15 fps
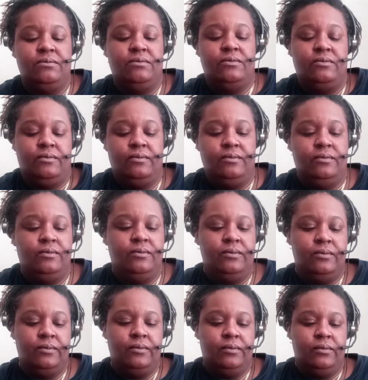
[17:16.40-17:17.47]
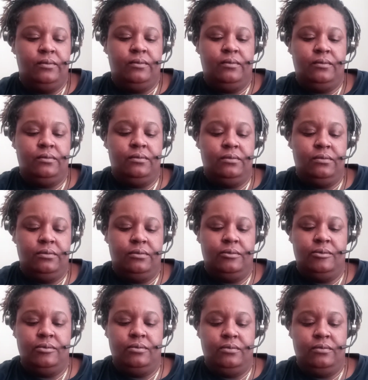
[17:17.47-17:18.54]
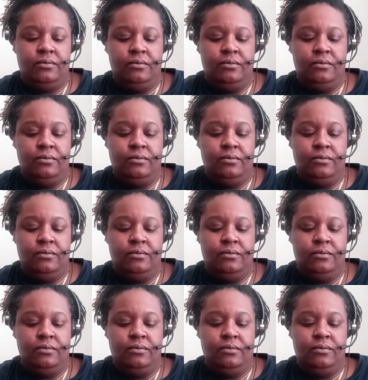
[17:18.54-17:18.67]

(silence)